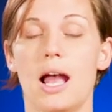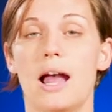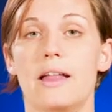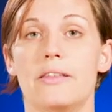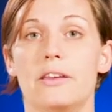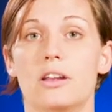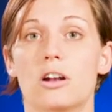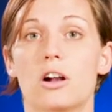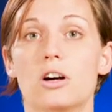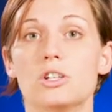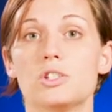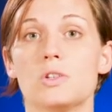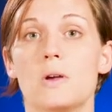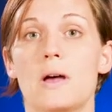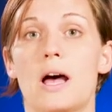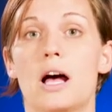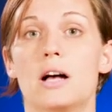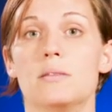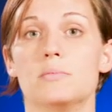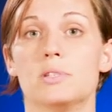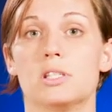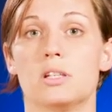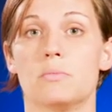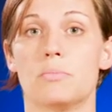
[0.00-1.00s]
And it also
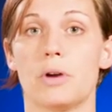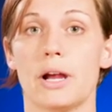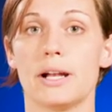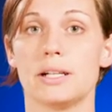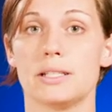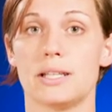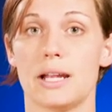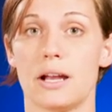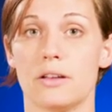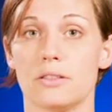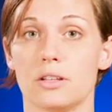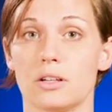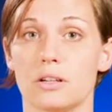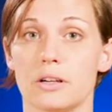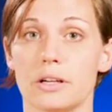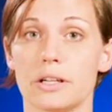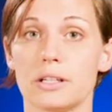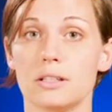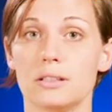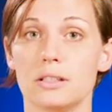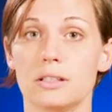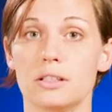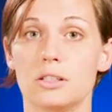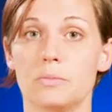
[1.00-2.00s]
helps to break down the
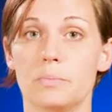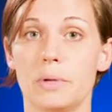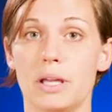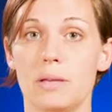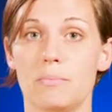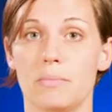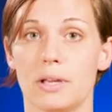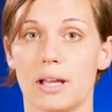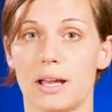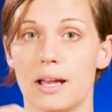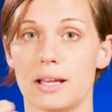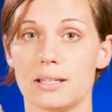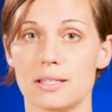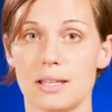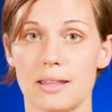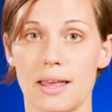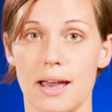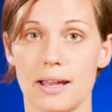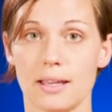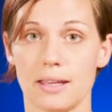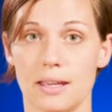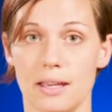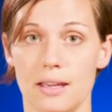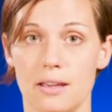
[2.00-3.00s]
grit a little bit because of
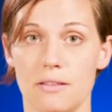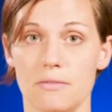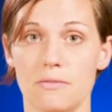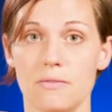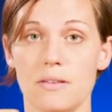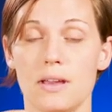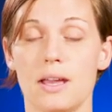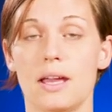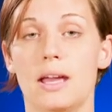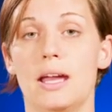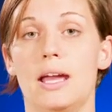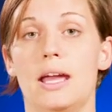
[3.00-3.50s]
that give,